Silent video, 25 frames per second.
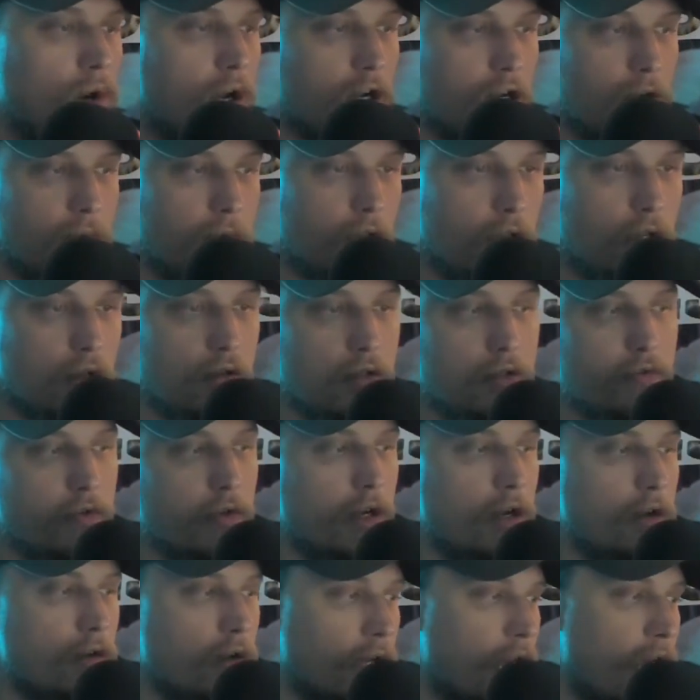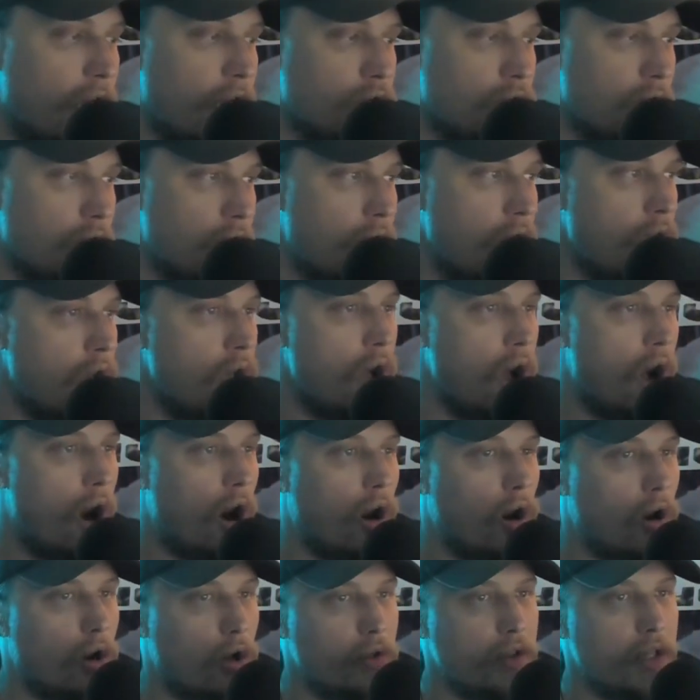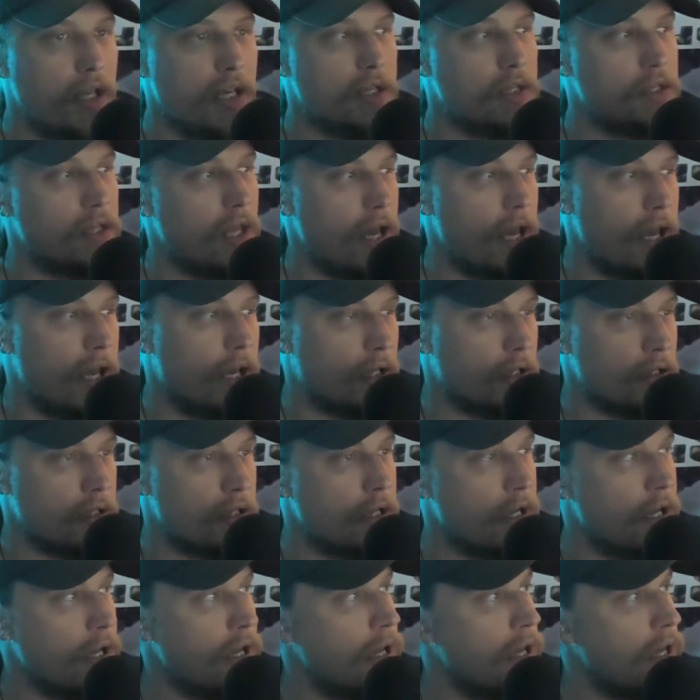to be used for irrigation. All of these things